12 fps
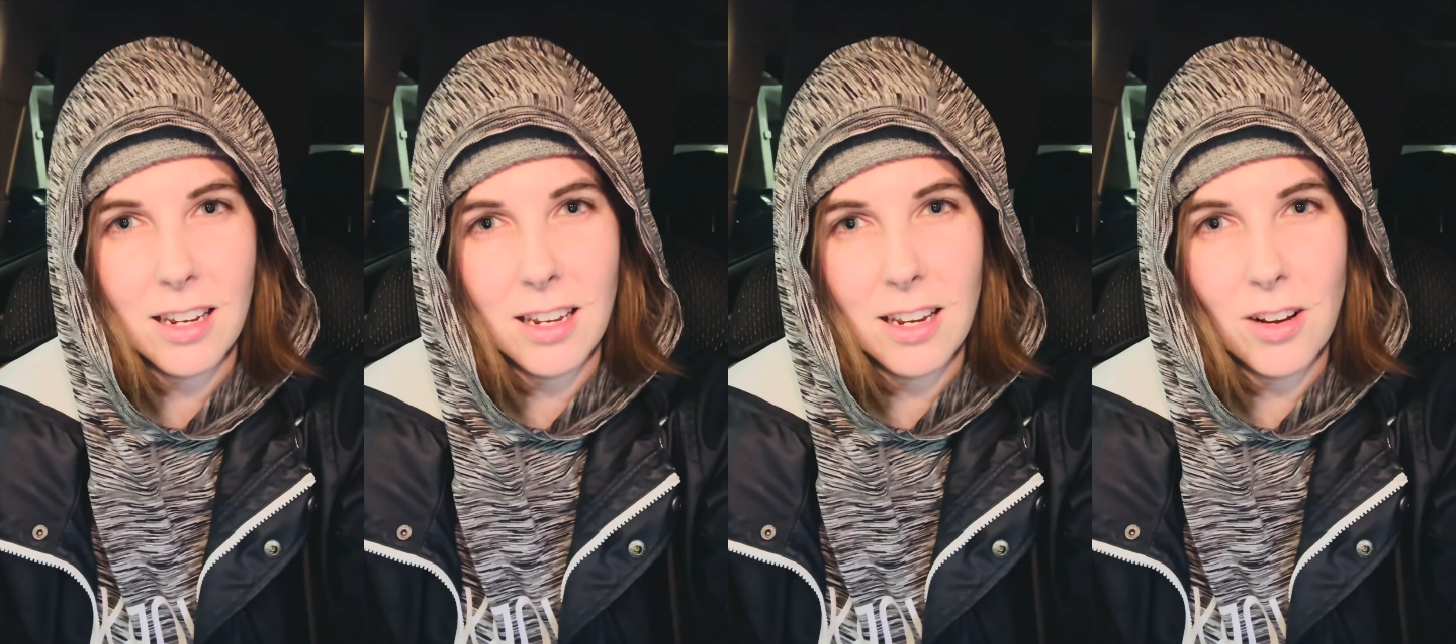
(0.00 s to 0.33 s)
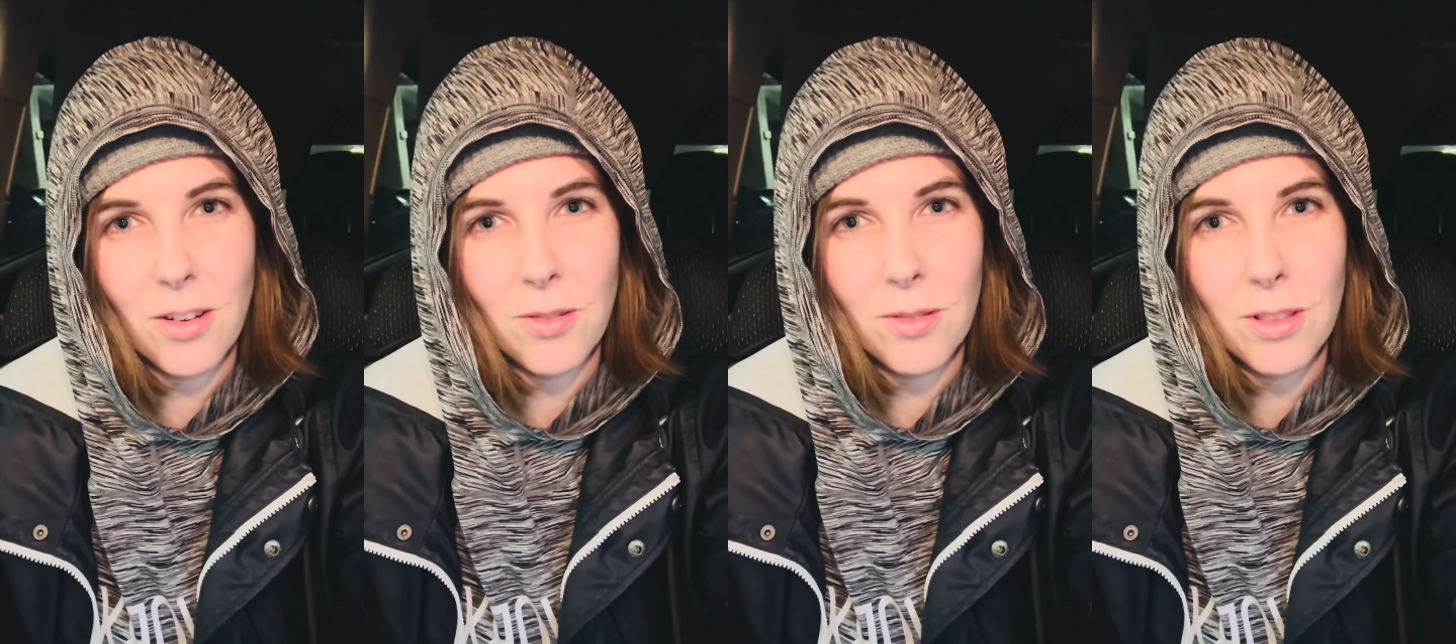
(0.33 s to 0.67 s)
you
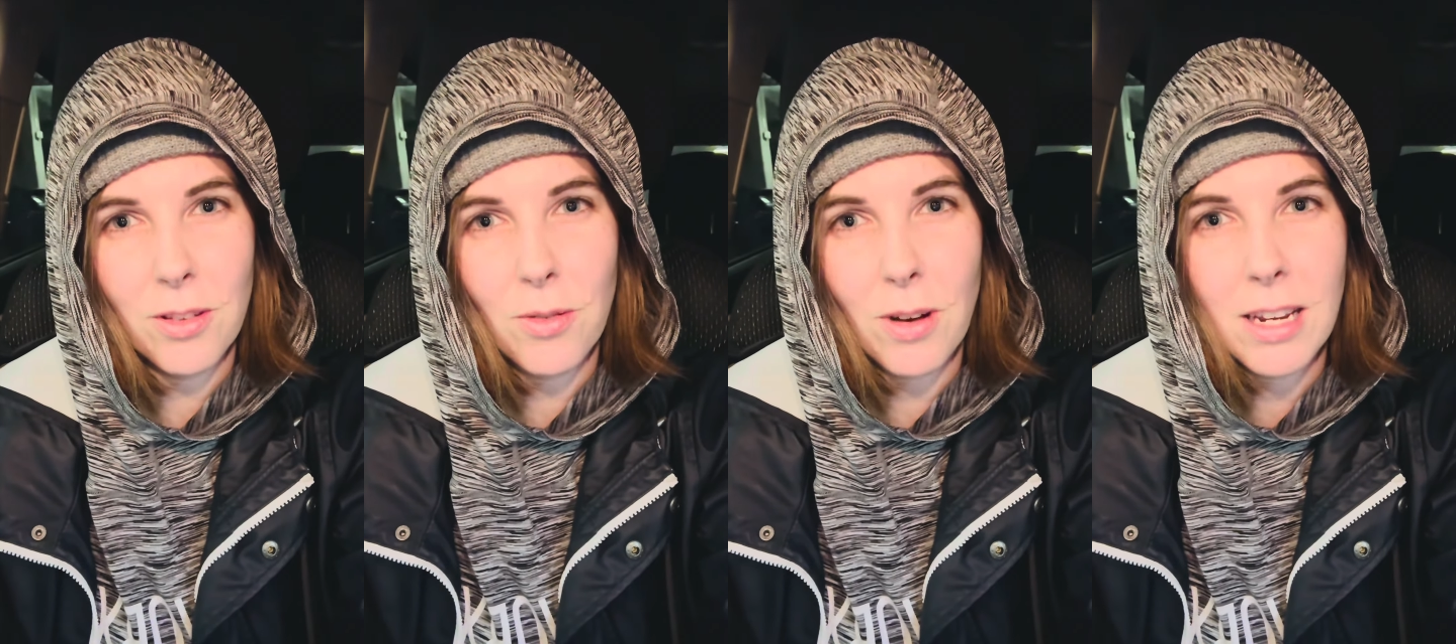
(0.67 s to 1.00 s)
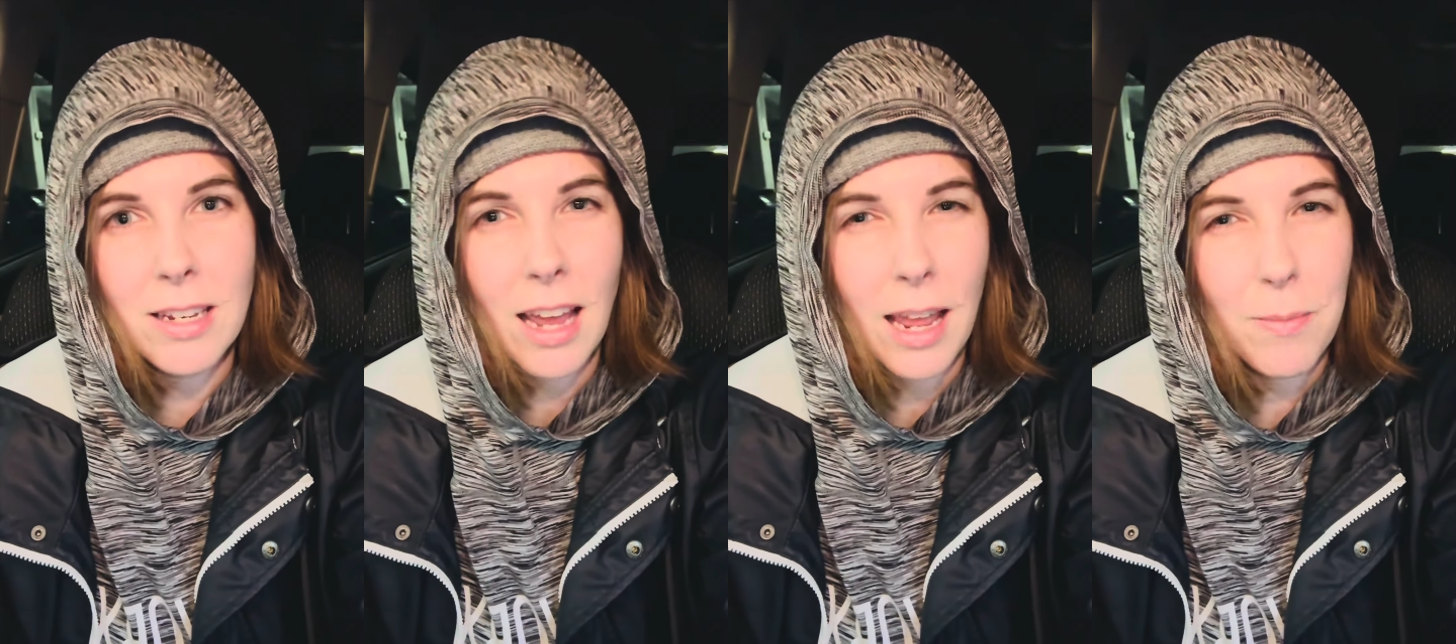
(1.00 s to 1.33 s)
know in the right
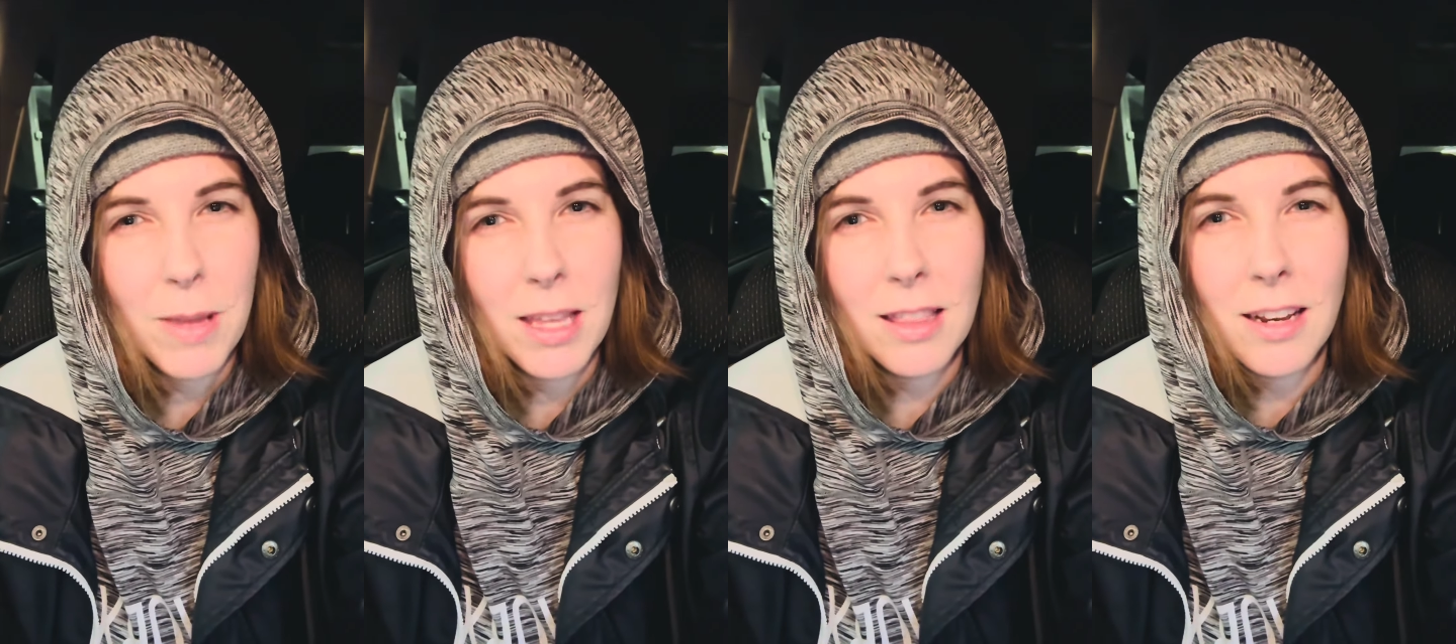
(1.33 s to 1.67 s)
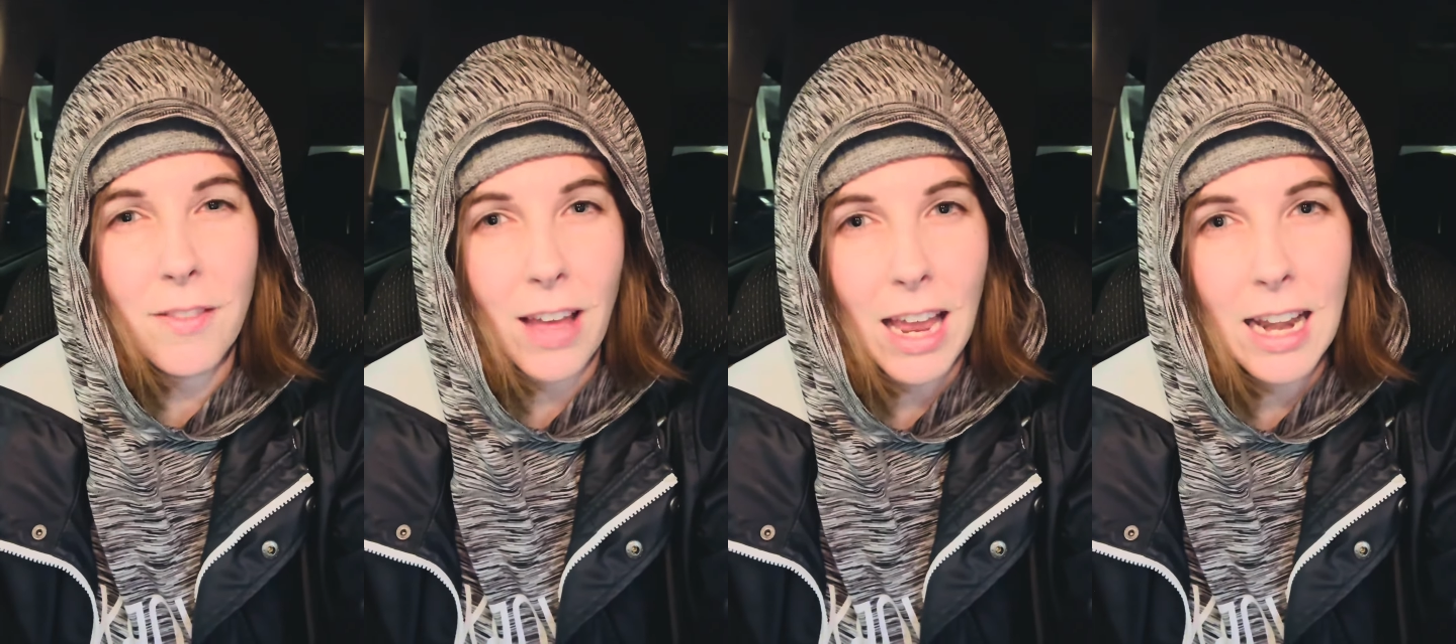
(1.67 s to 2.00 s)
timing the
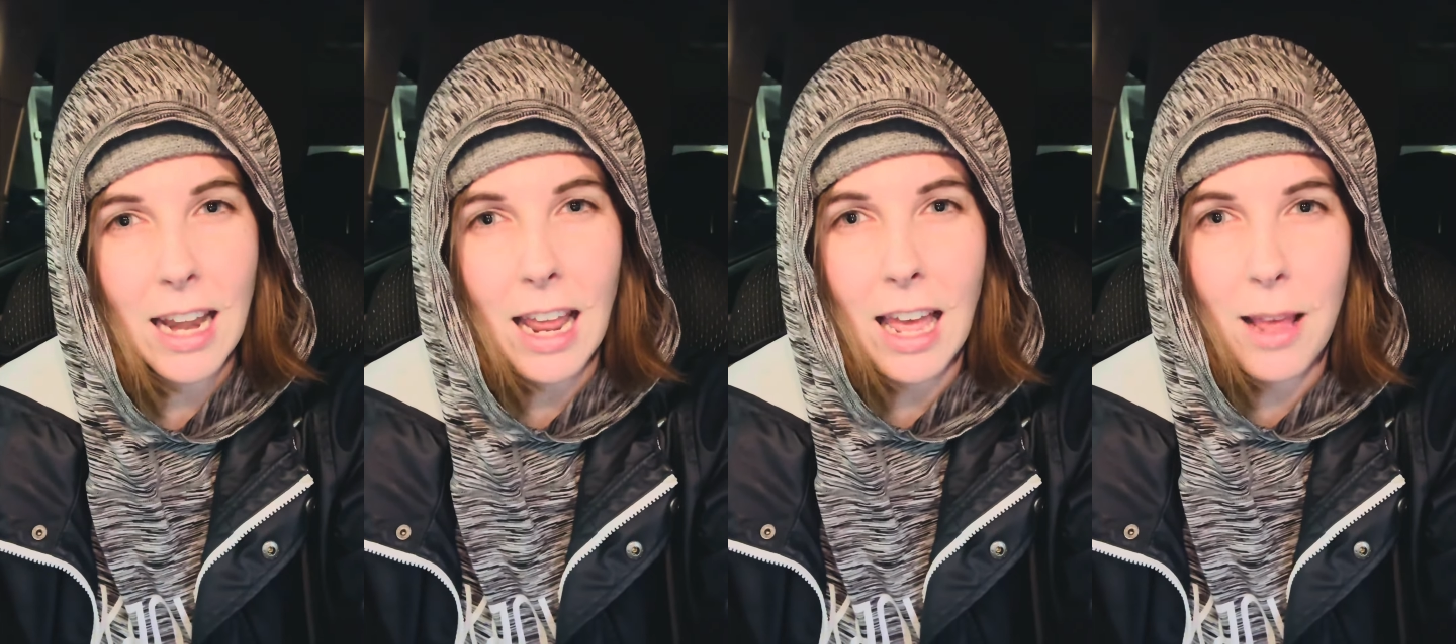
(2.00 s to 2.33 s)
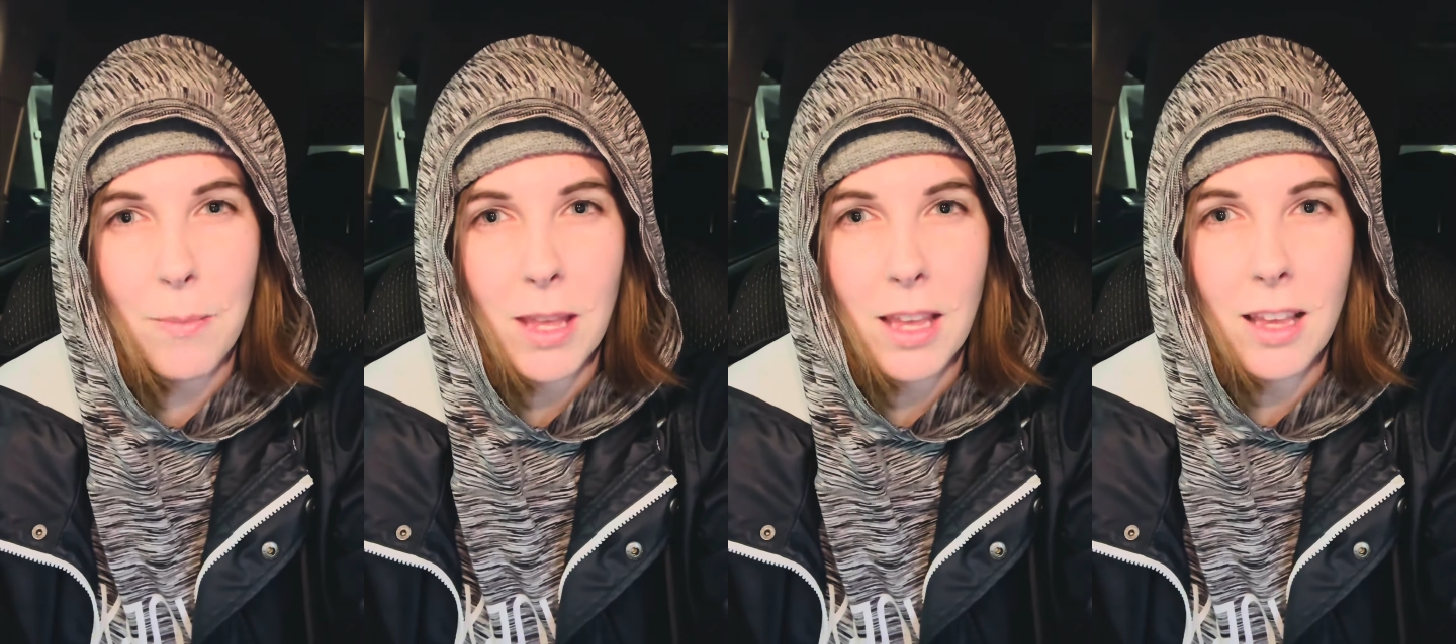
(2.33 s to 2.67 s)
divine
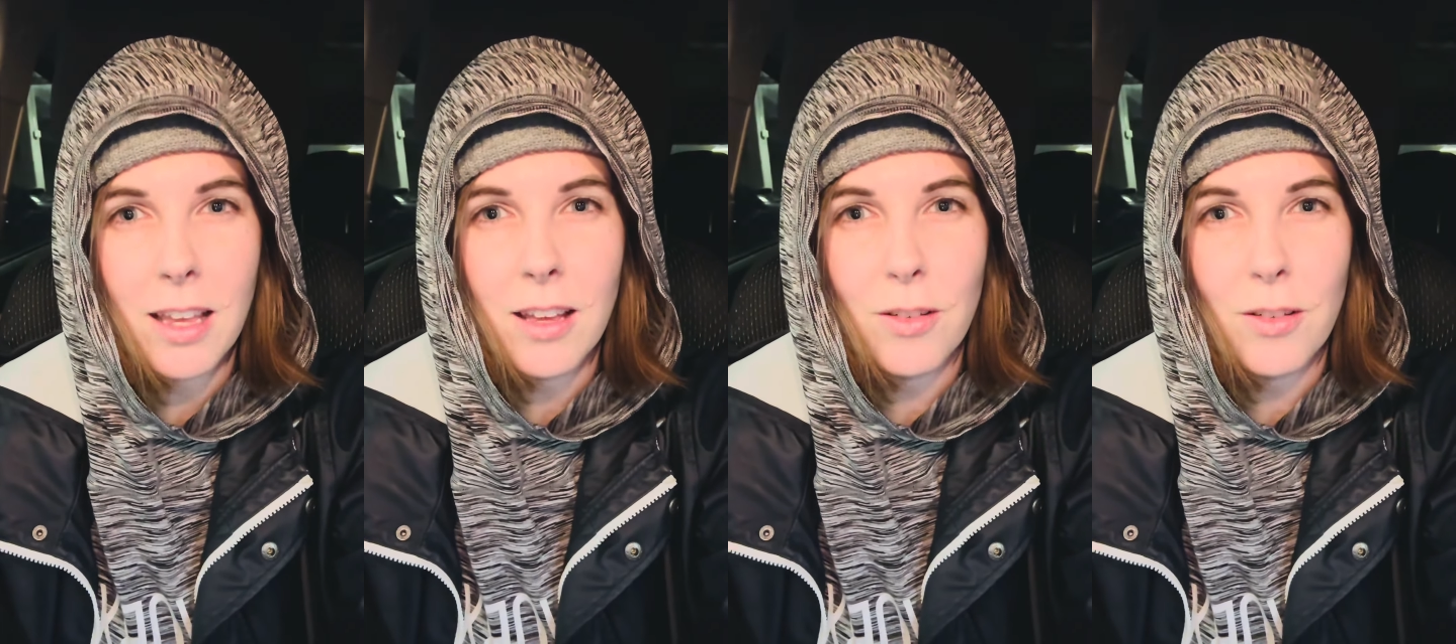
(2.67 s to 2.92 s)
timing